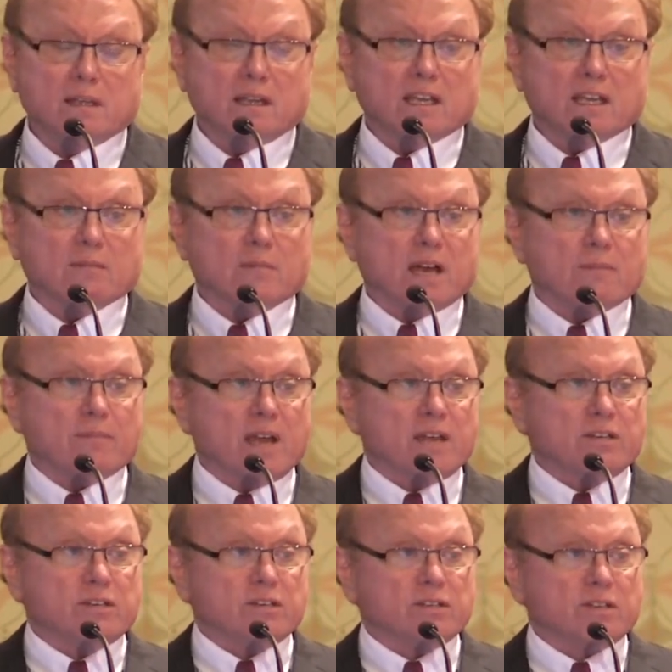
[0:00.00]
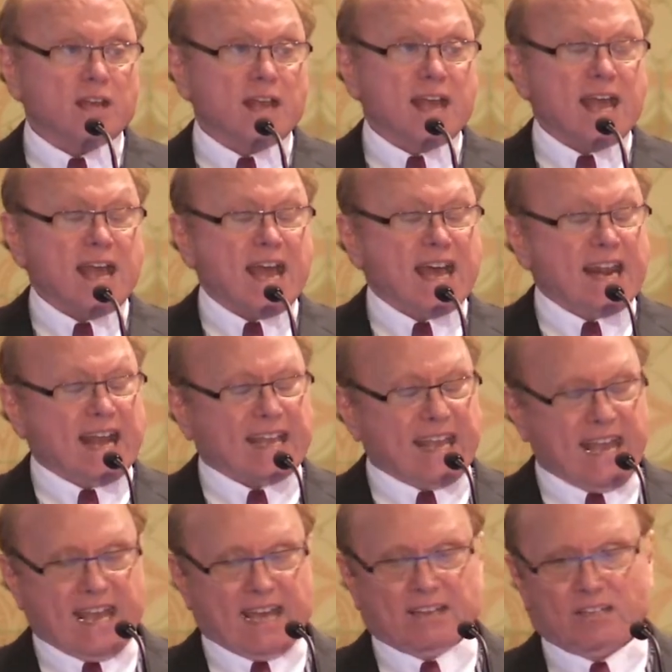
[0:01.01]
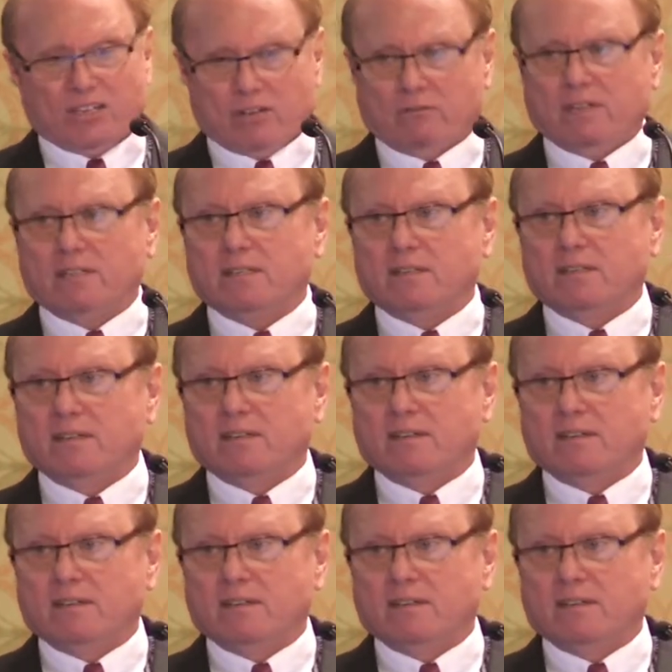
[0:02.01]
in my patients, and I can't do it.